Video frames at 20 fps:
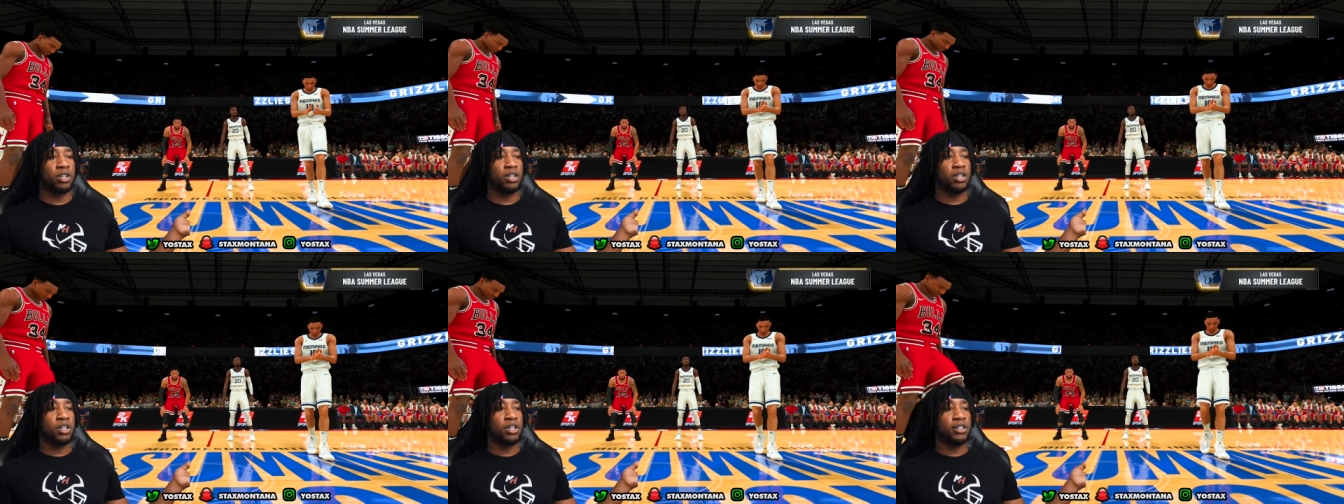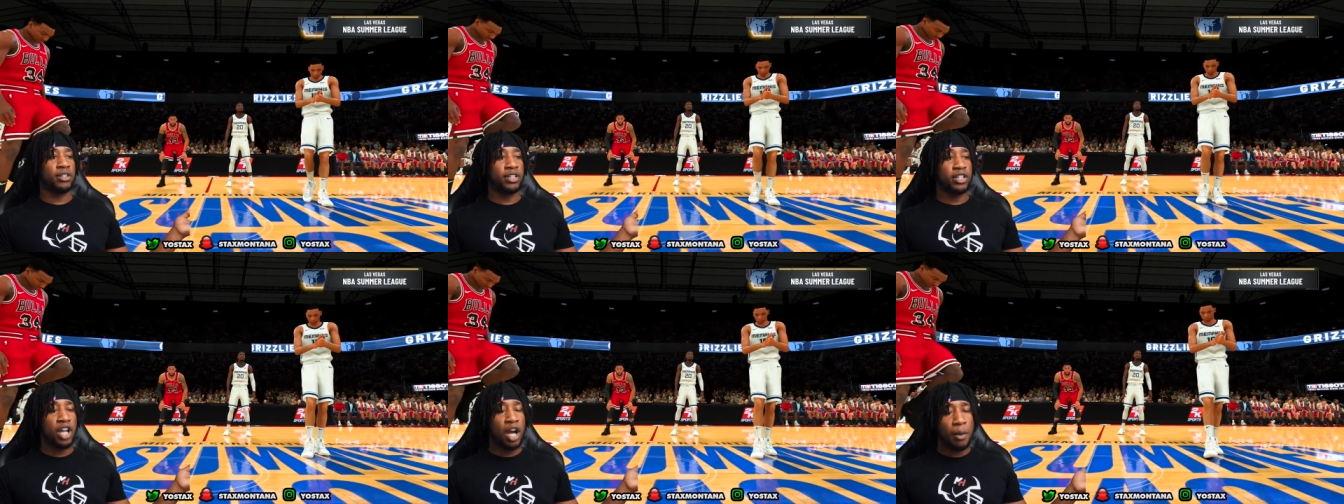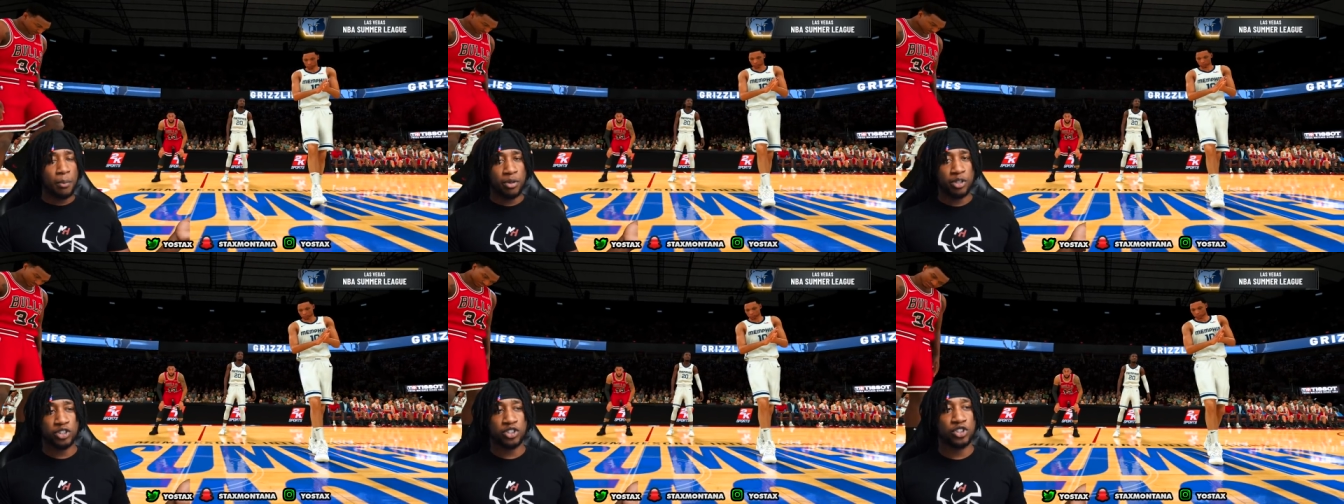game
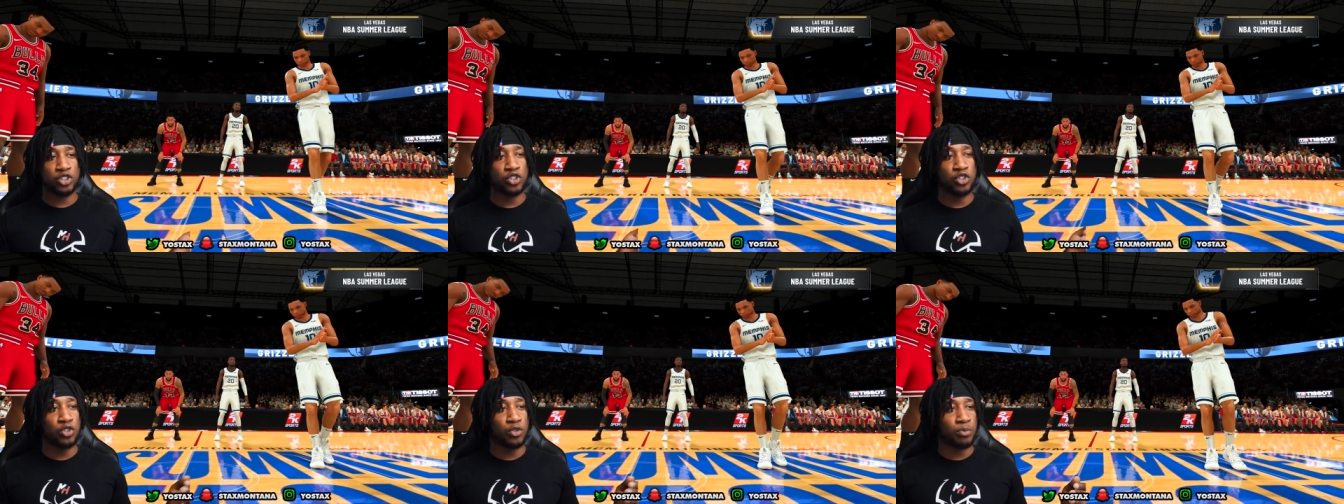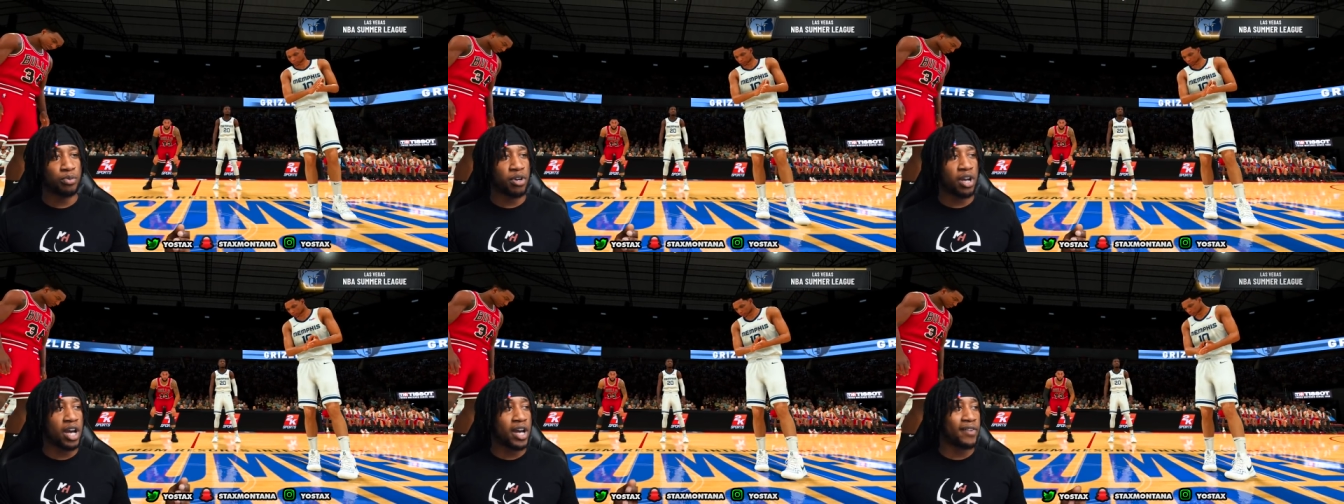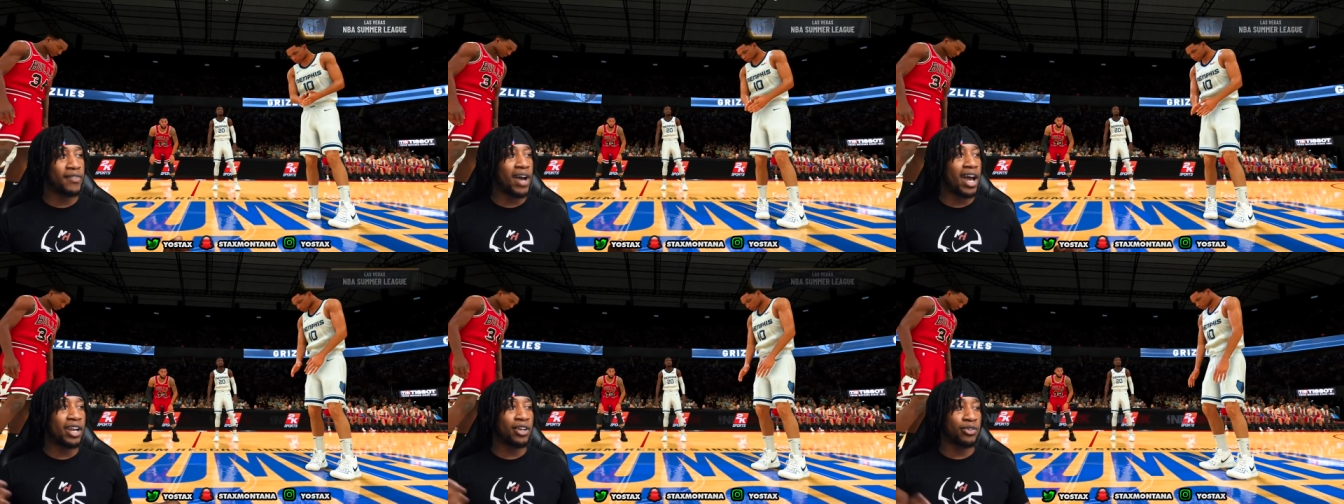number two, bro.
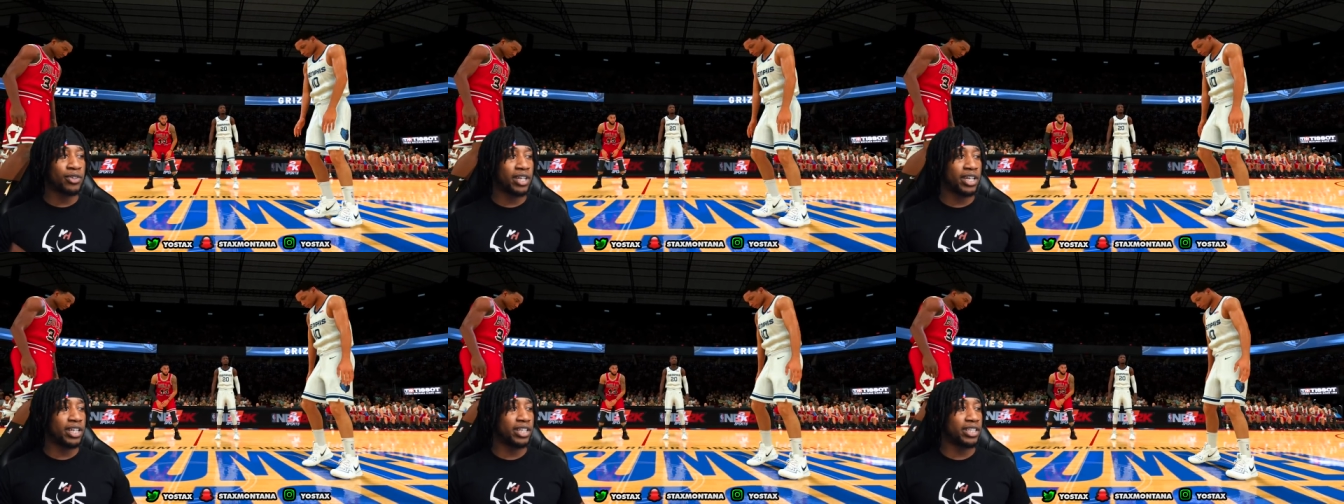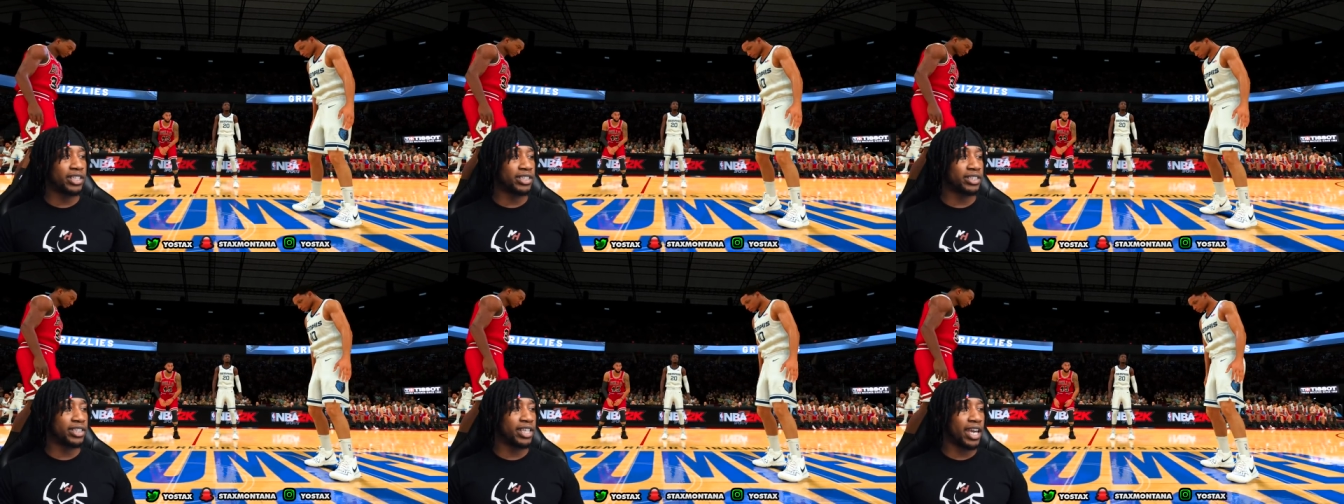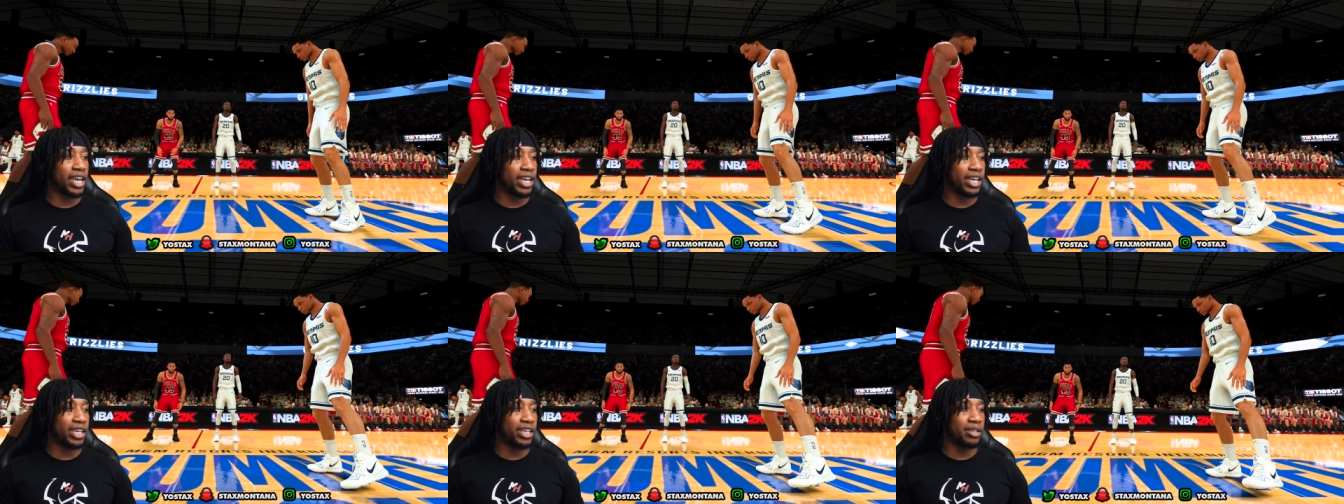If I don't get in this
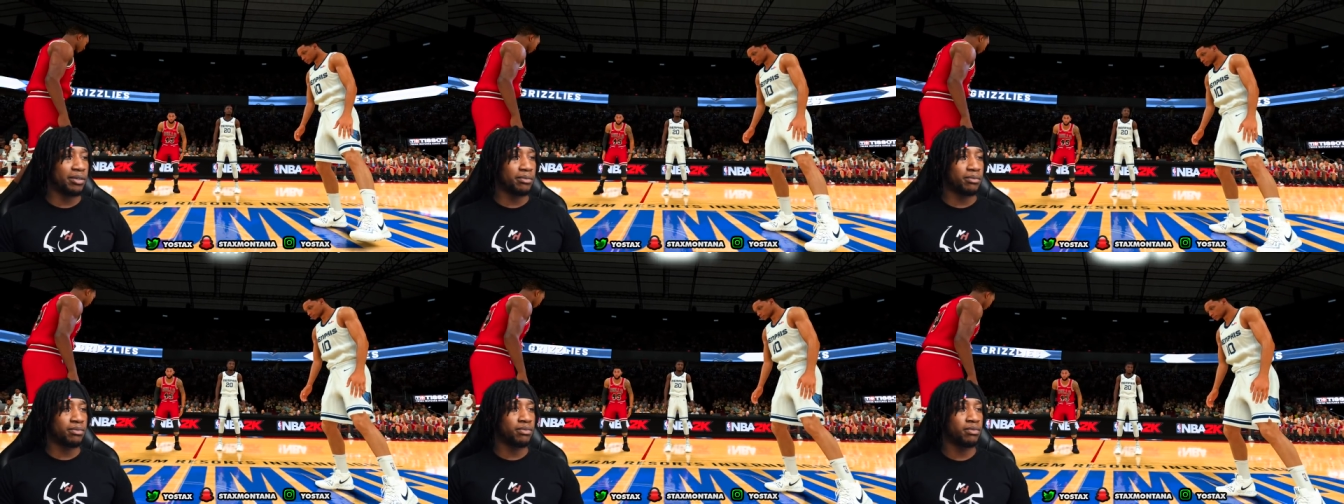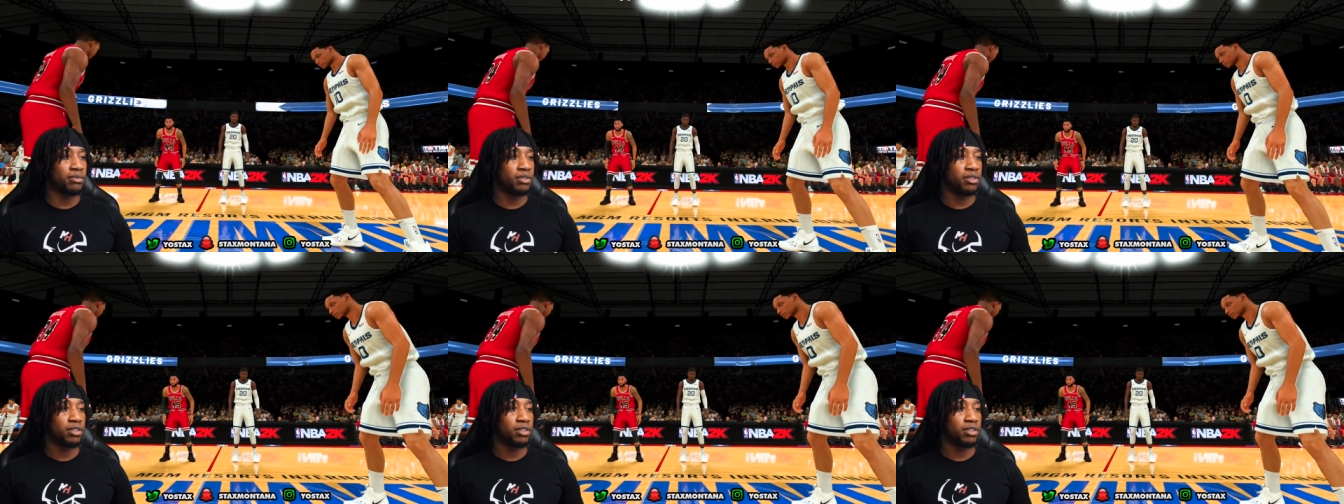game,